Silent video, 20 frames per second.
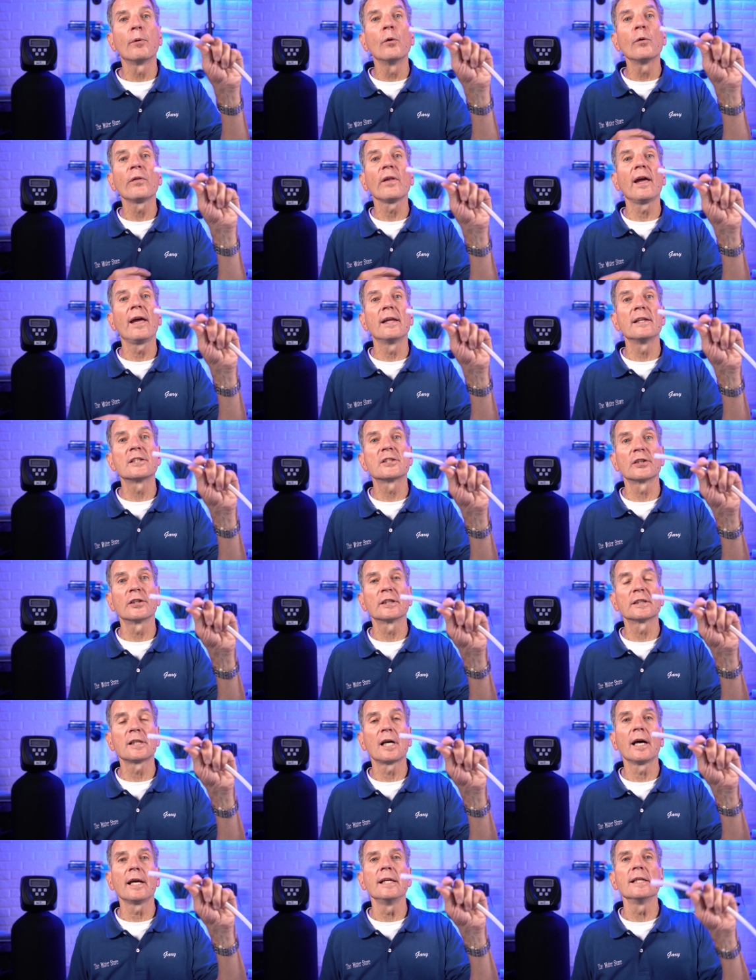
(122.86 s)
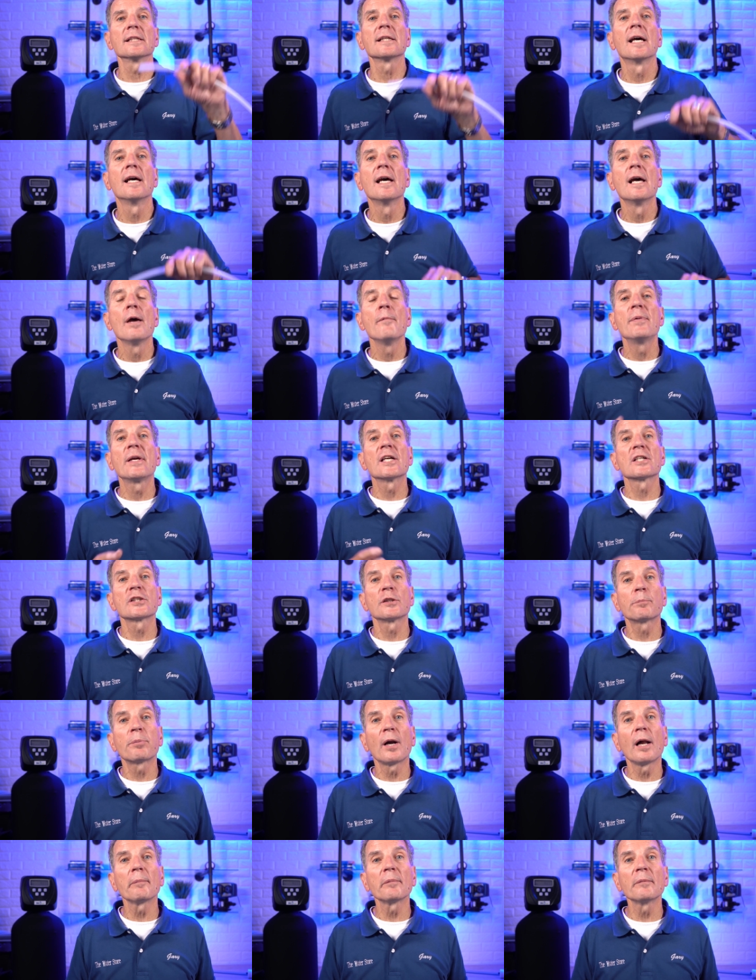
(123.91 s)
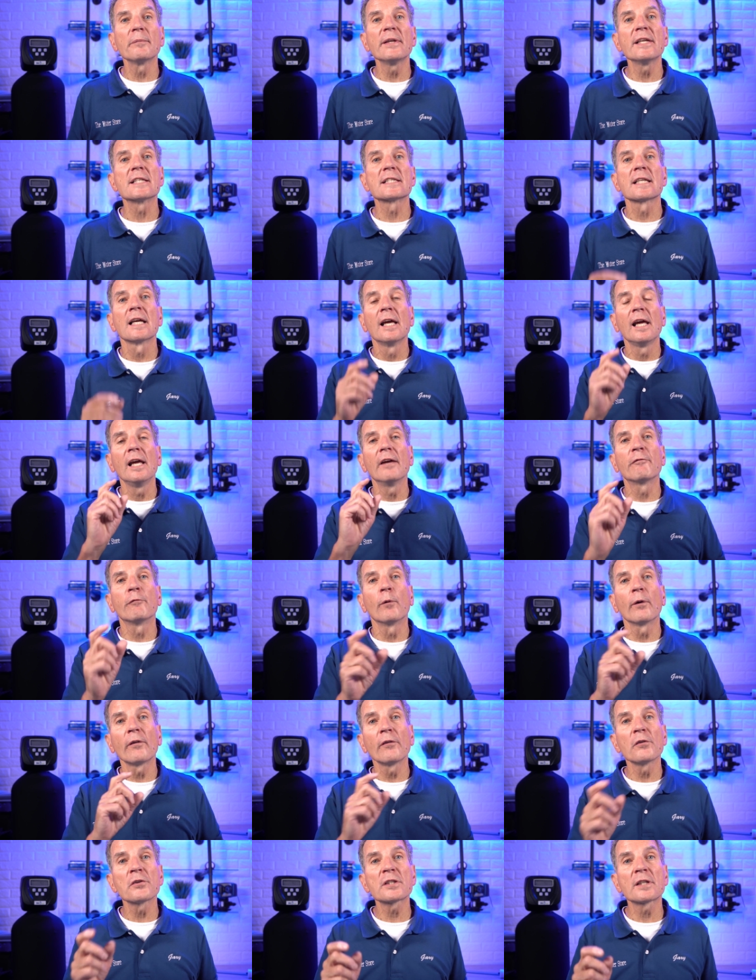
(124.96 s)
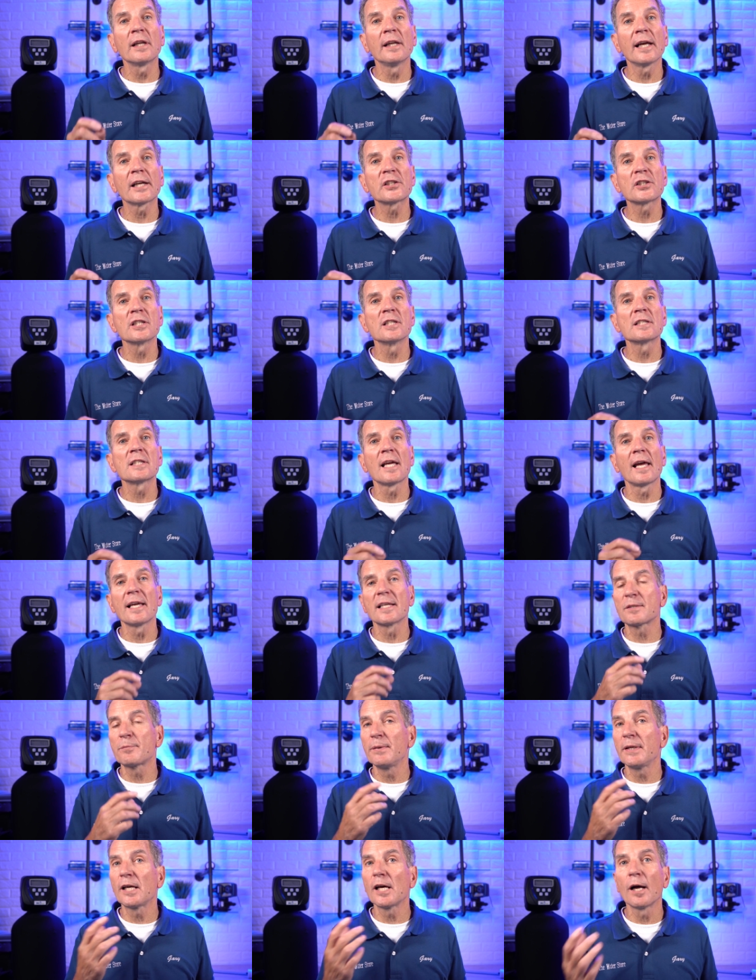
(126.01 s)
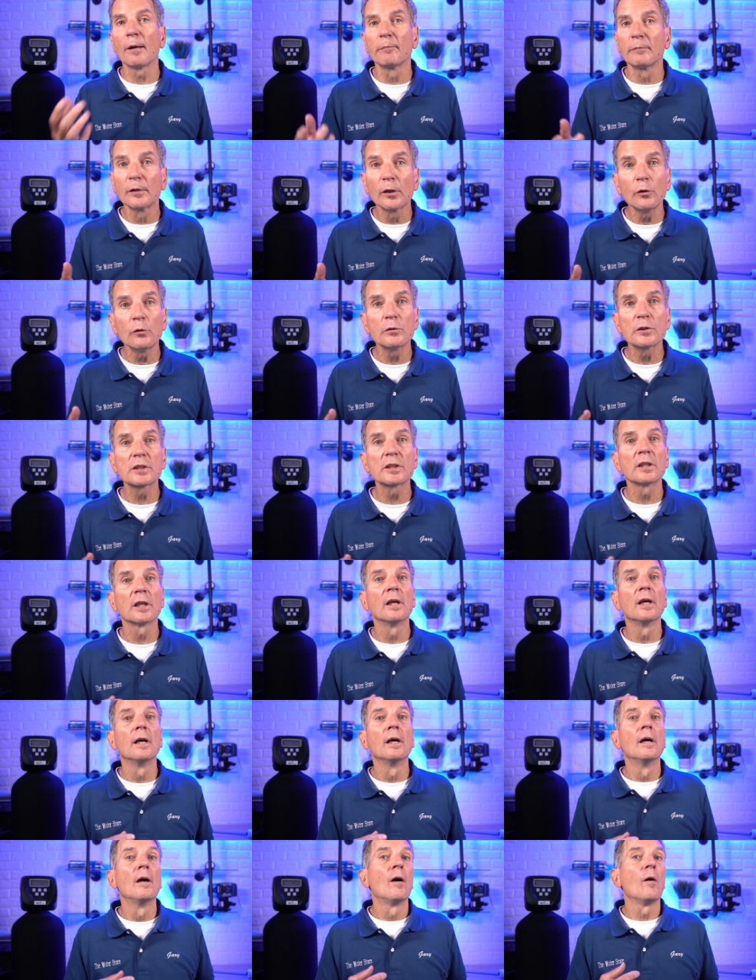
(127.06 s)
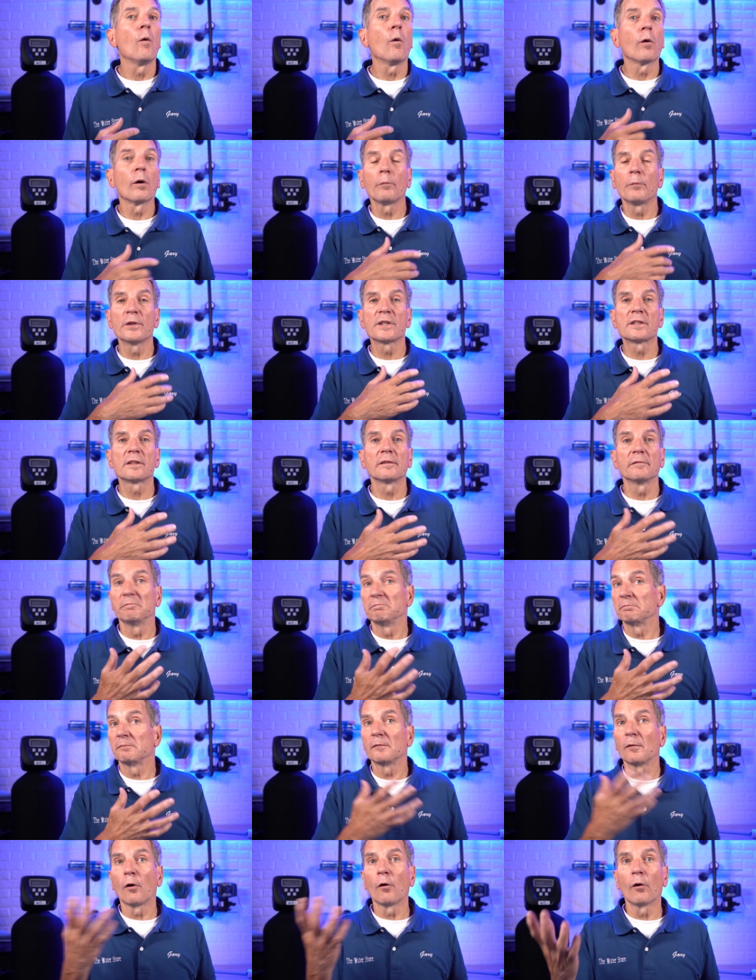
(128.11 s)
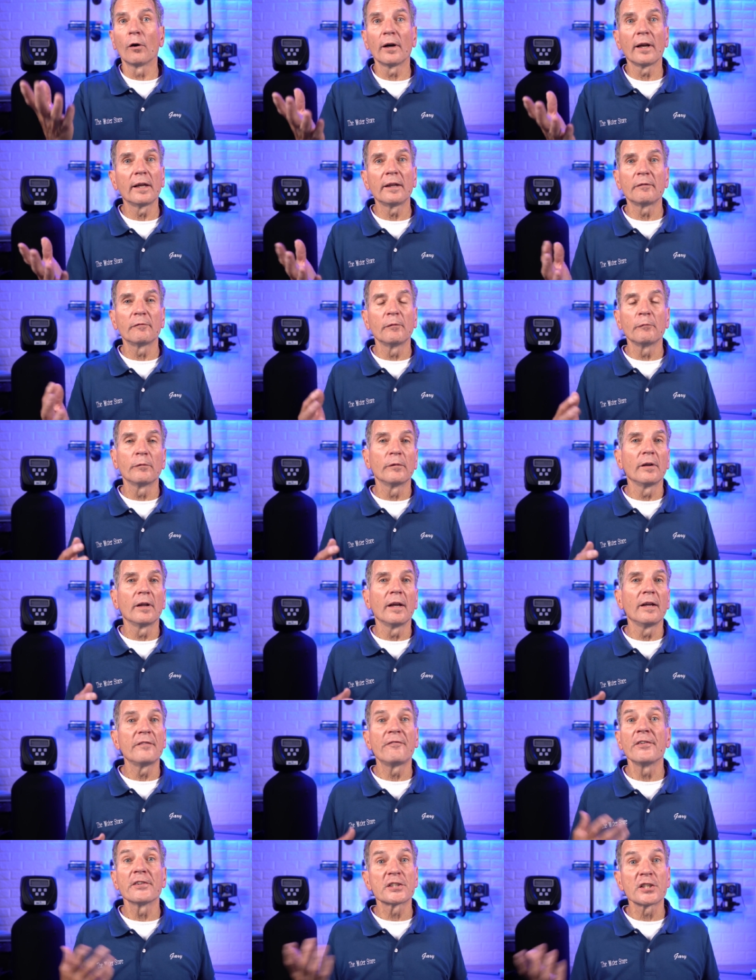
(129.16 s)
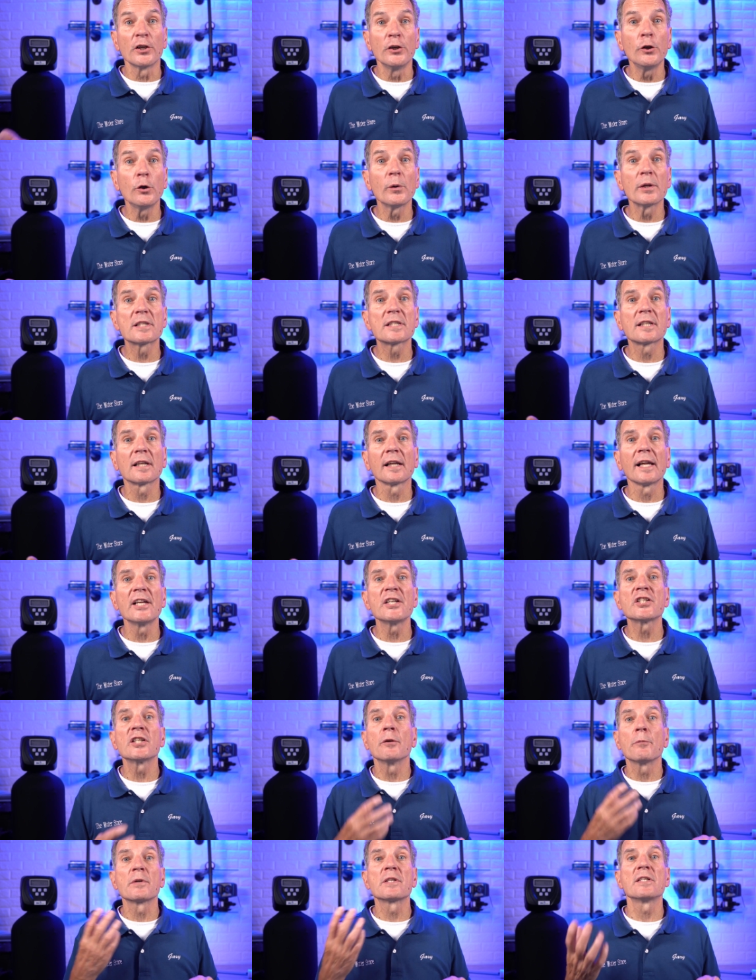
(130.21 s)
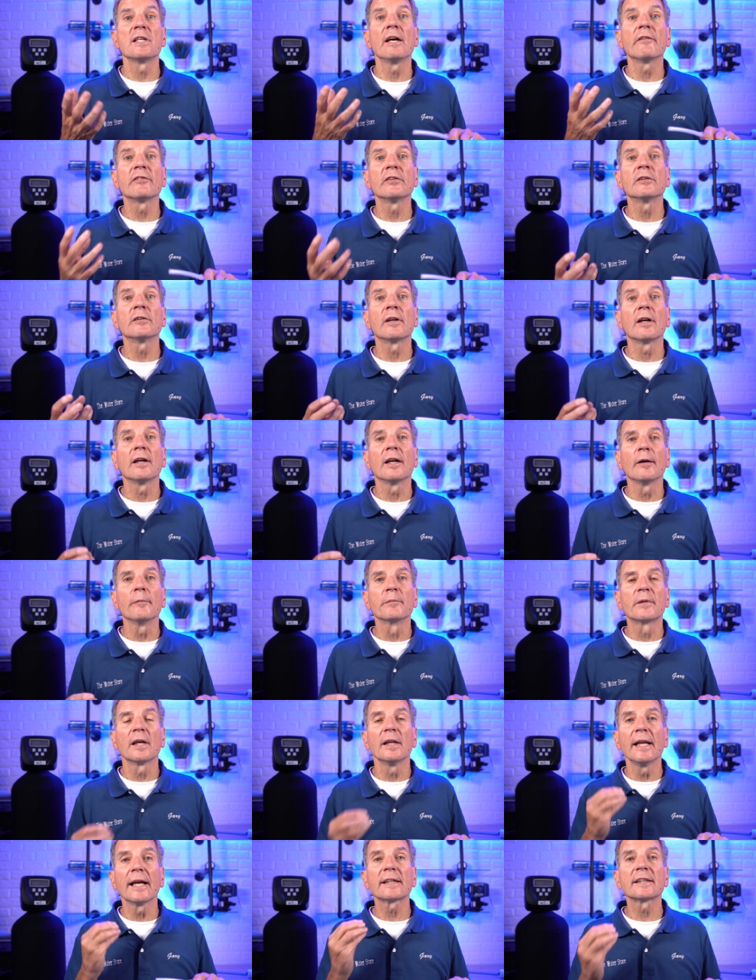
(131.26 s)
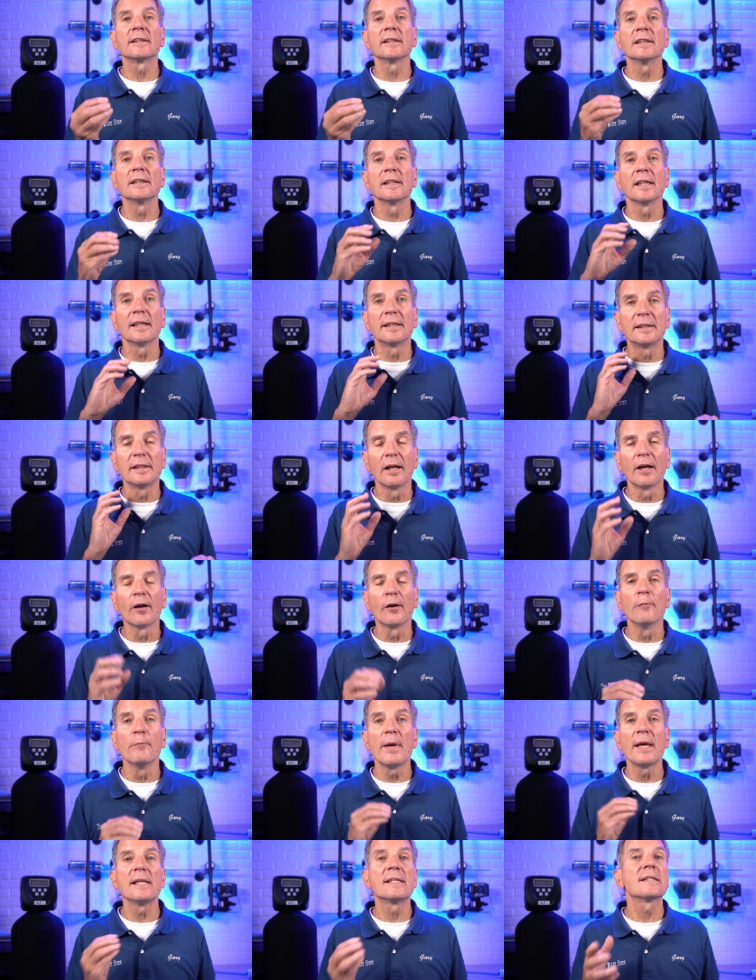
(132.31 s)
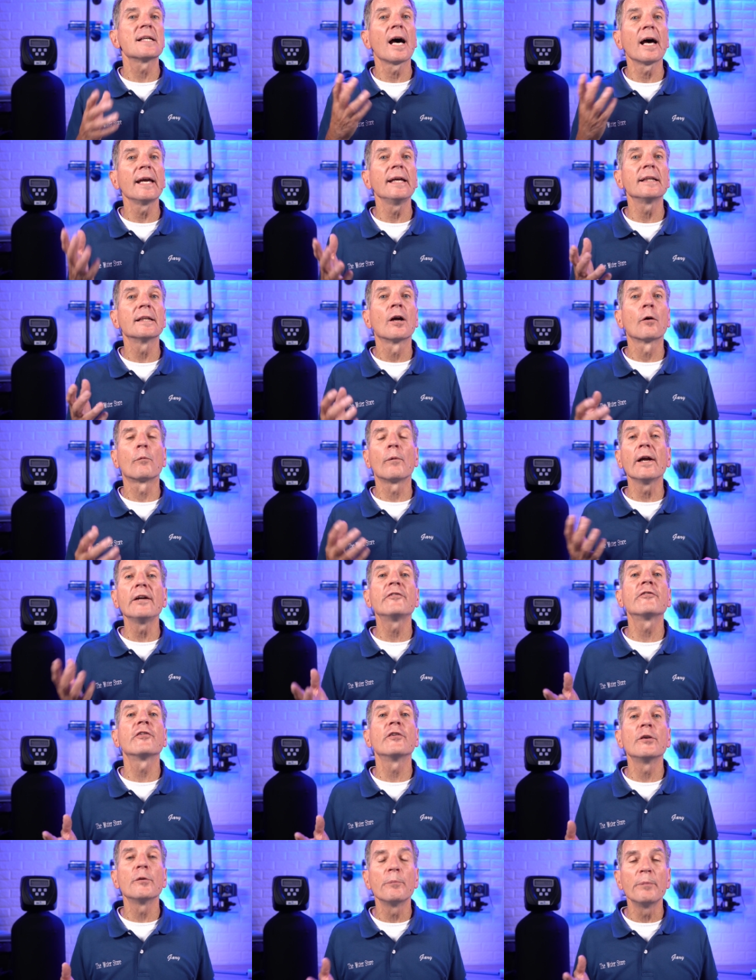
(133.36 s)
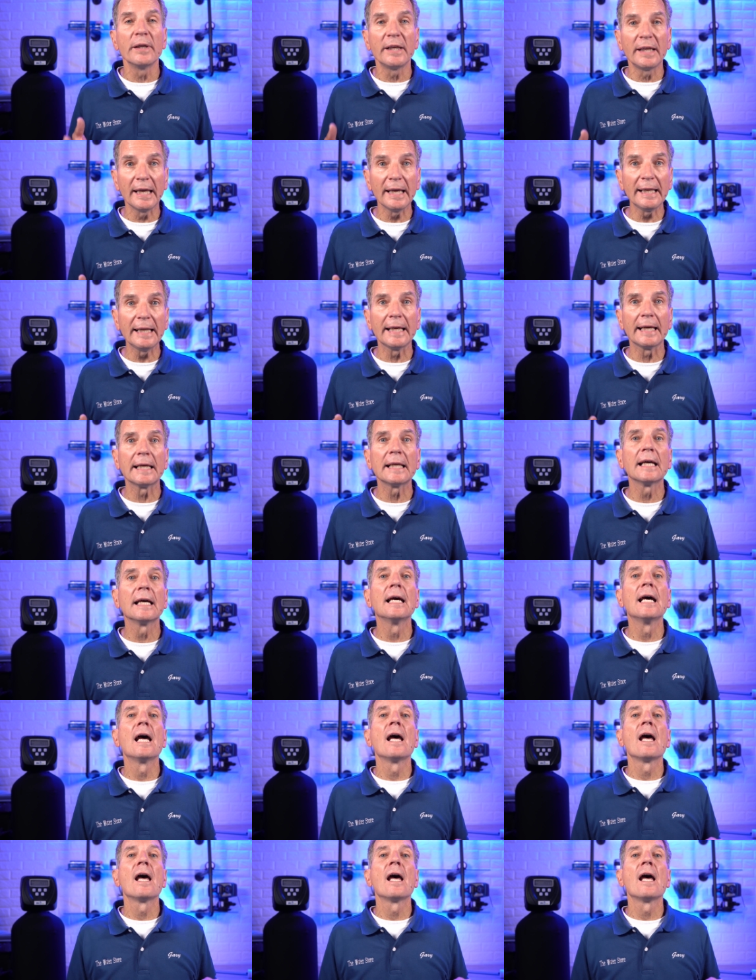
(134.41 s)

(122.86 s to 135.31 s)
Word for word: both ends are tight. Because the problem is, if one of those connections has become loose, or was, or it, if it's a new installation, it was never um, connected, uh, made tight right from the beginning,